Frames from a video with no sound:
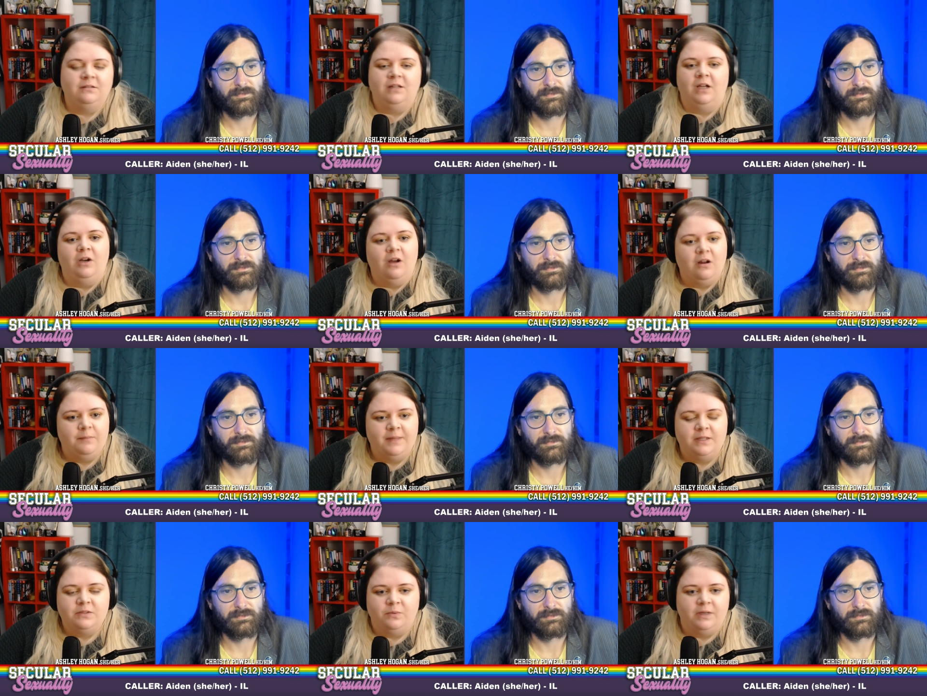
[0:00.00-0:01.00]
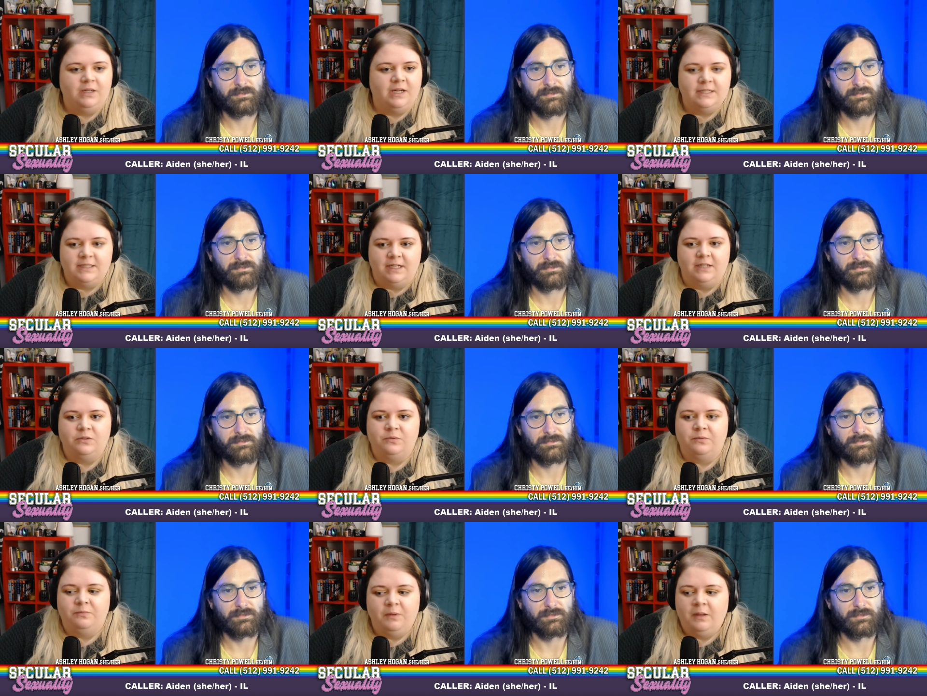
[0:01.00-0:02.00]
Speaker 1: anonymous one night stands
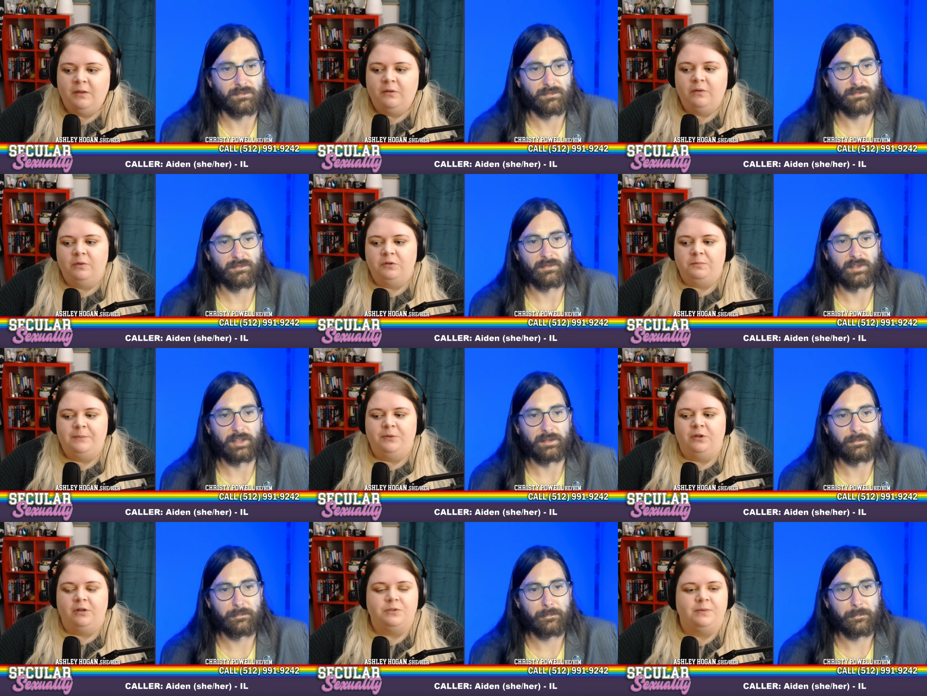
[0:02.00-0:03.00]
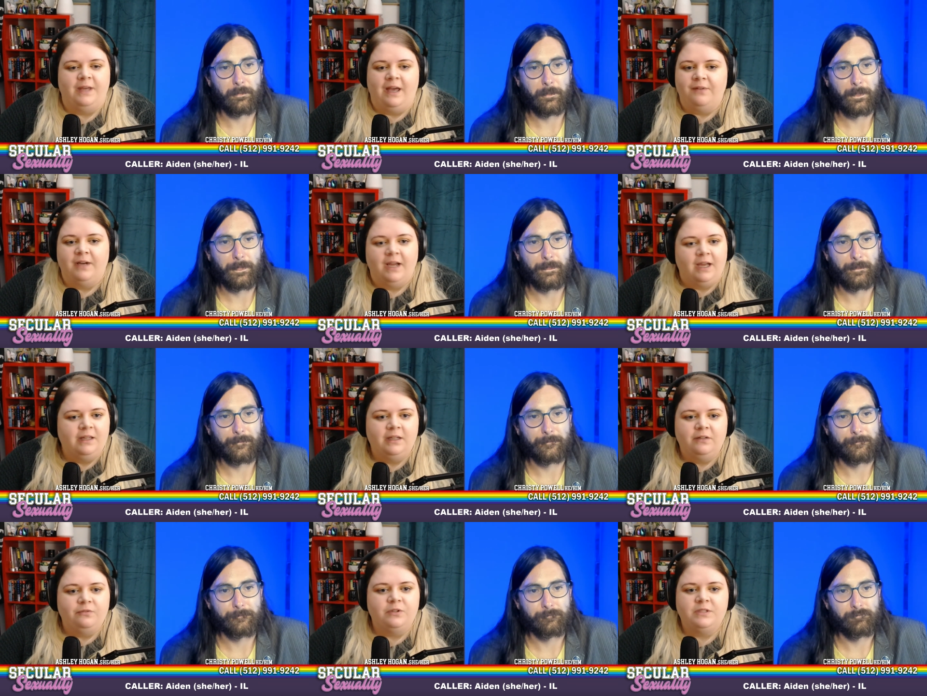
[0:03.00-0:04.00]
with with people or else we haven't had like
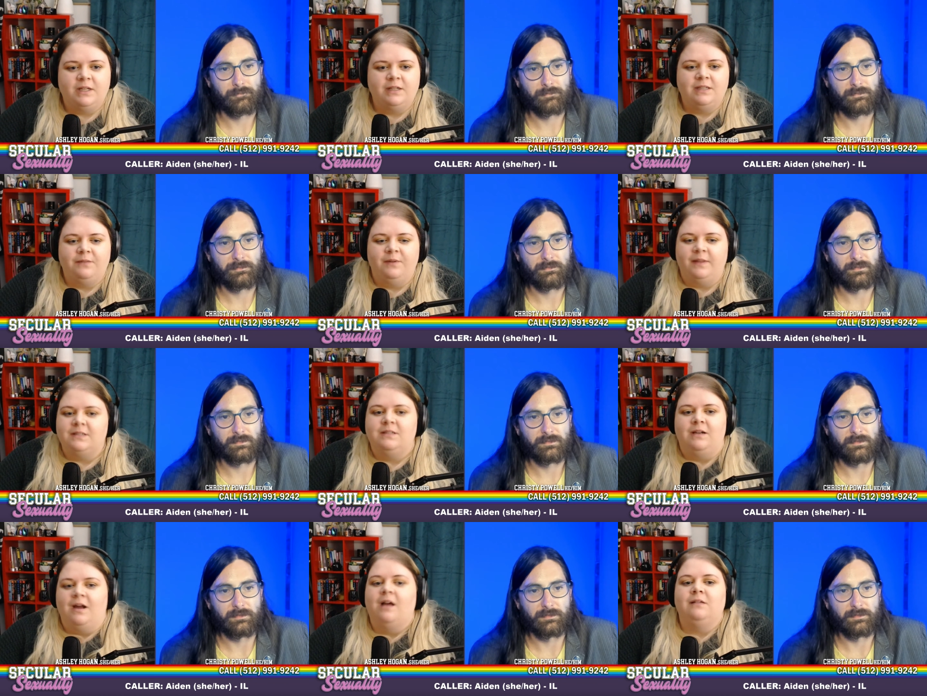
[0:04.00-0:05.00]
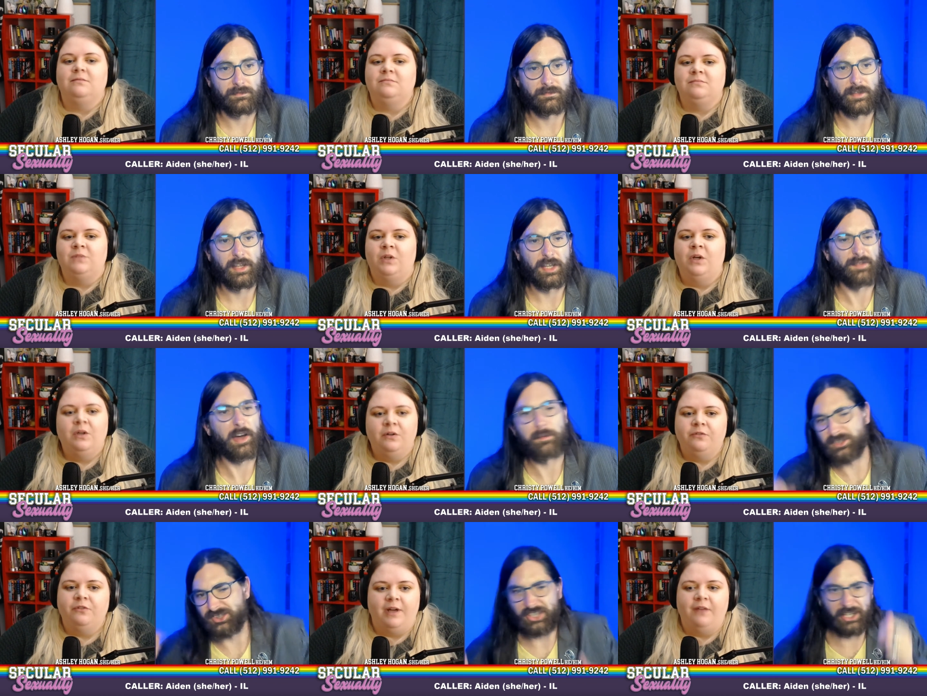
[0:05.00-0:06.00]
a full sex life and that's not
Speaker 2: if I'm
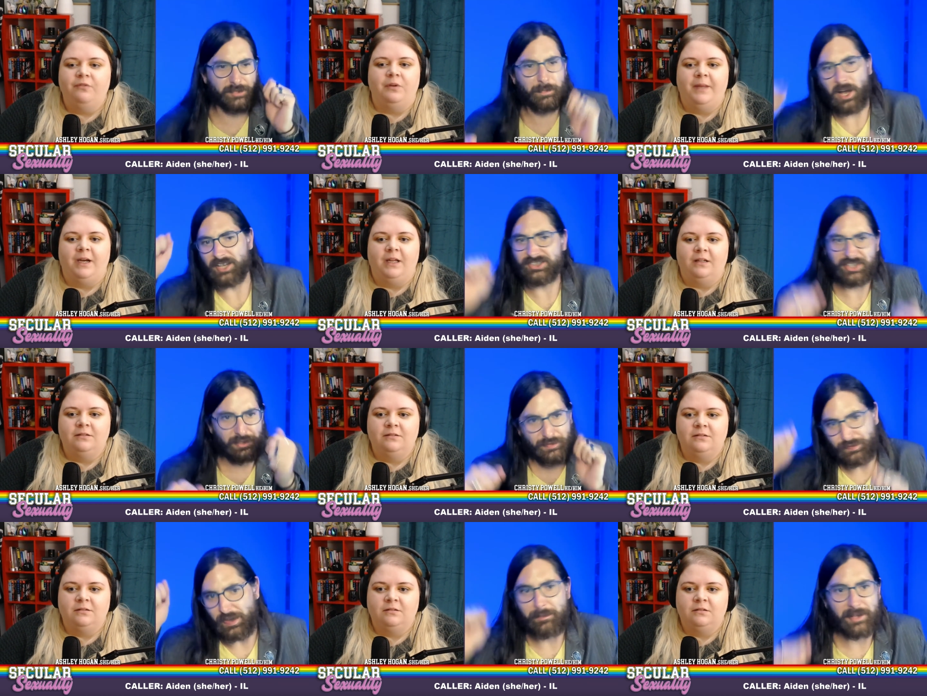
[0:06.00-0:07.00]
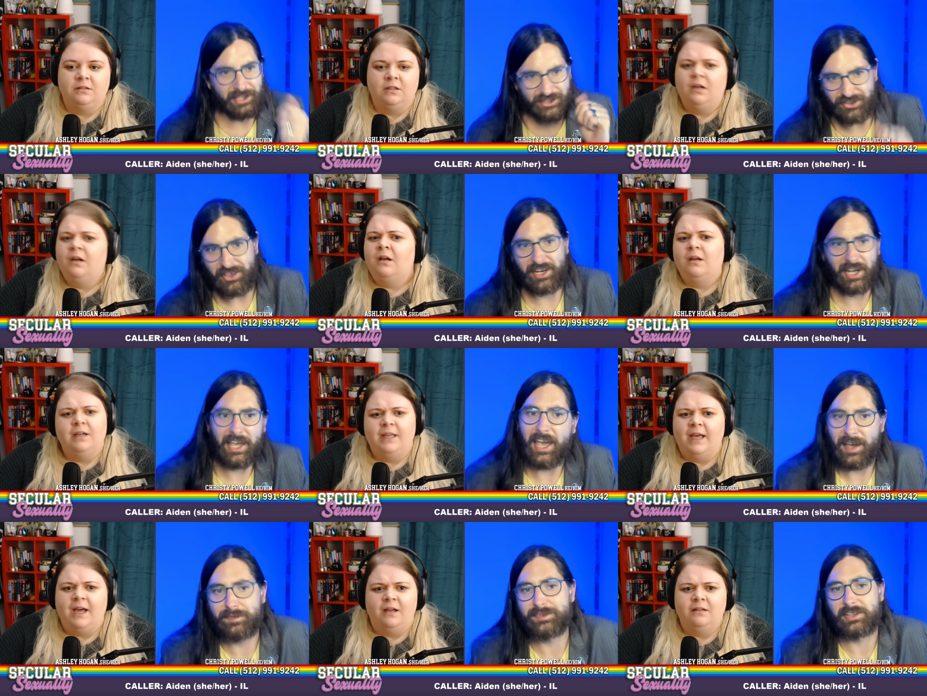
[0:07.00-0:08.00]
a sex everybody. positive feminist, then I
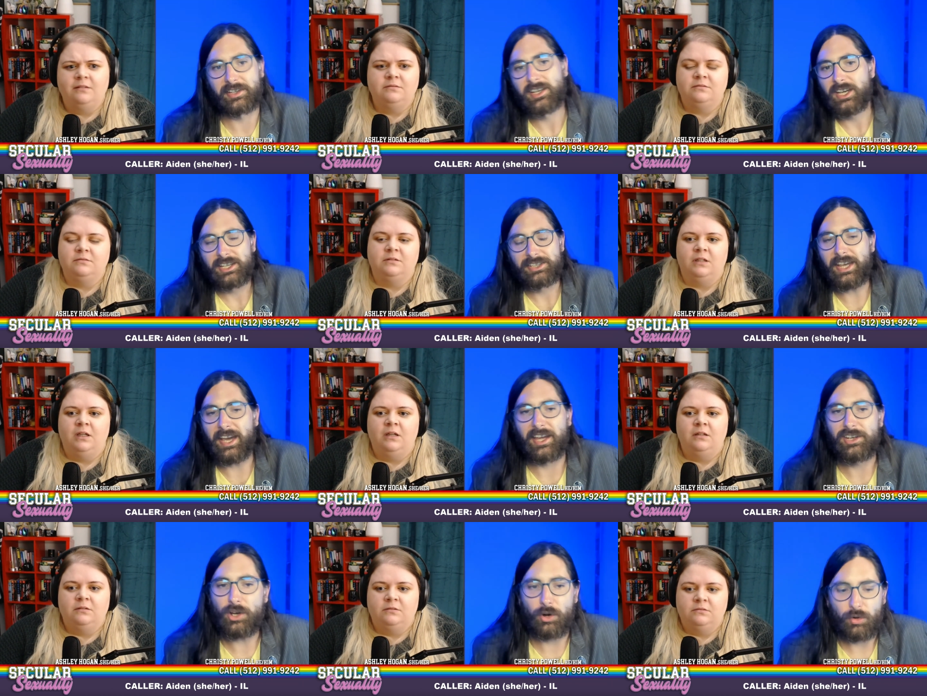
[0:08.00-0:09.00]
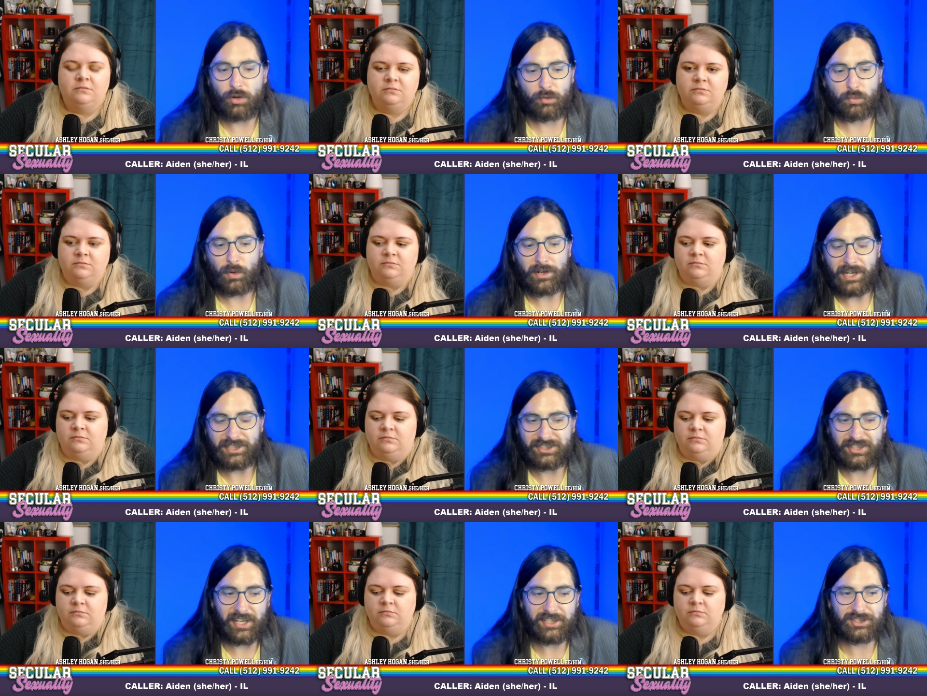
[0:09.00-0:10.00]
yeah. have to. Yeah, no, uh, one night
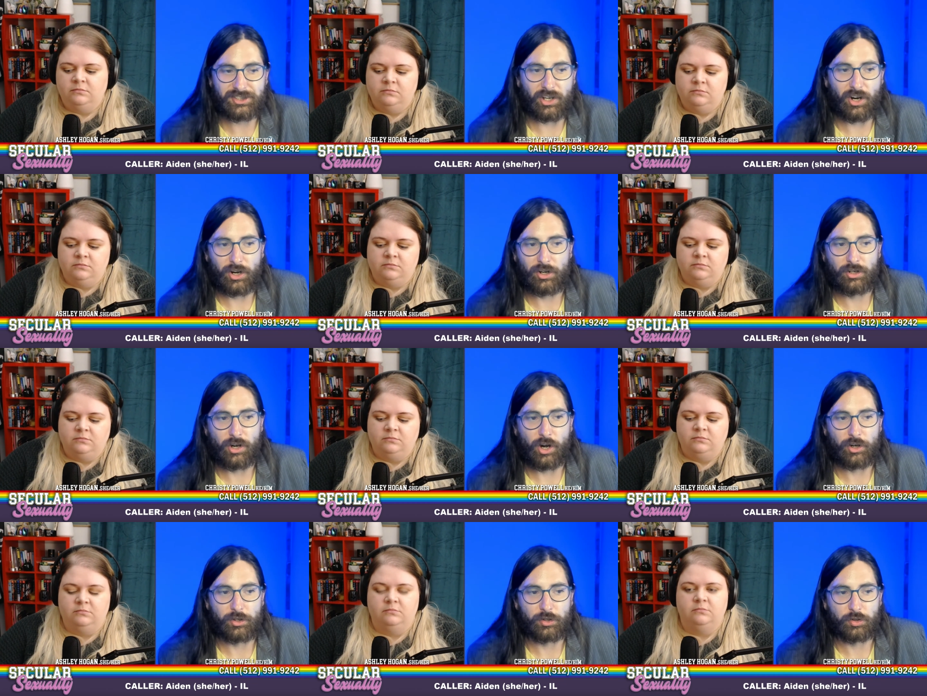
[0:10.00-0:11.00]
stands are are